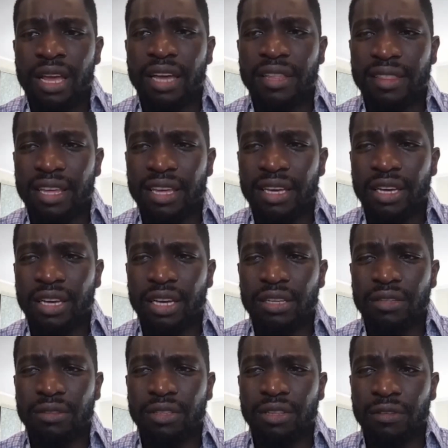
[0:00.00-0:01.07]
I think
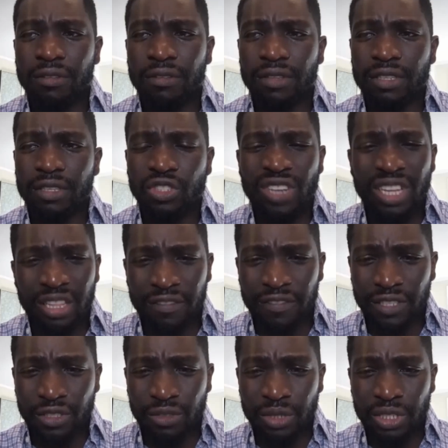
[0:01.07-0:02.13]
the strength
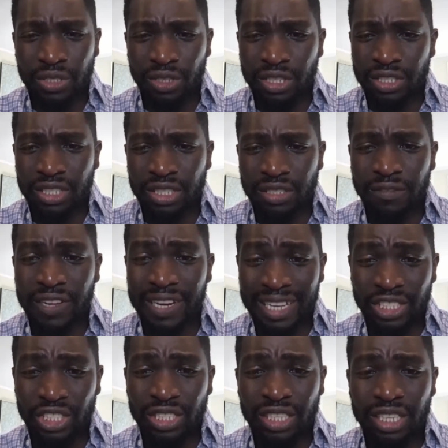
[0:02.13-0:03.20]
of its resources
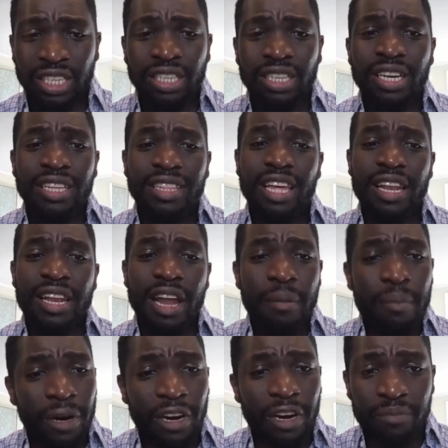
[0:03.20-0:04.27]
financially, the
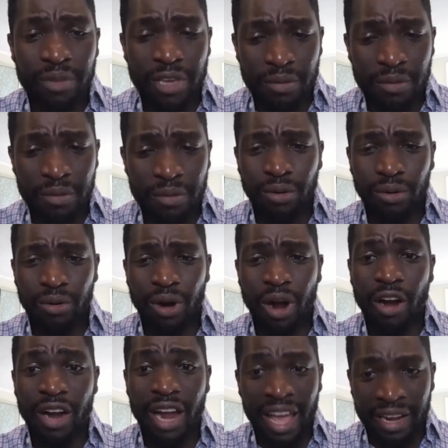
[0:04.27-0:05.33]
number of people who
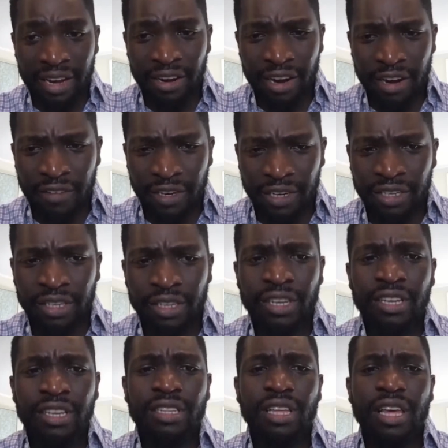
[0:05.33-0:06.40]
are at Harvard
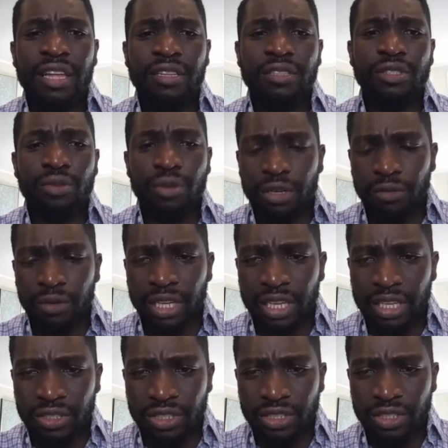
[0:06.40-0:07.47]
and doing
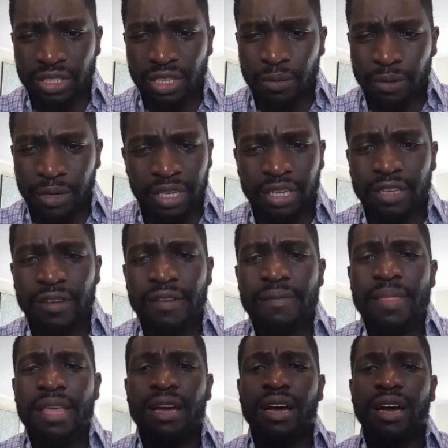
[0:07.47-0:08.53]
really interesting work
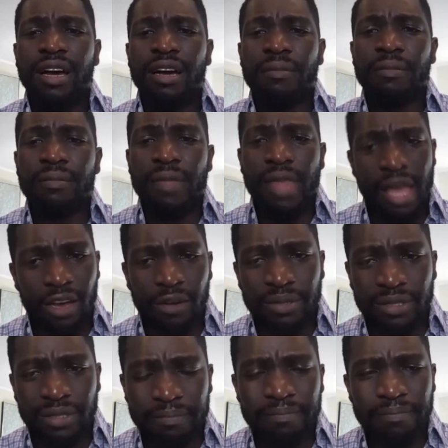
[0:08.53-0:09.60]

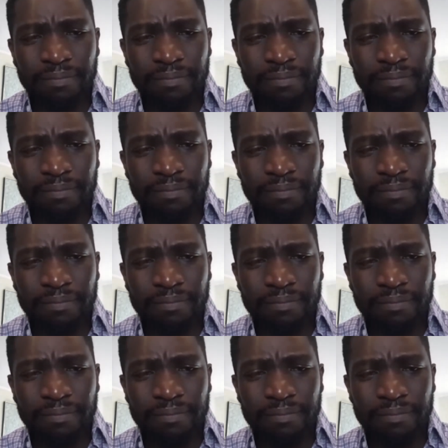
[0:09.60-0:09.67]
helps.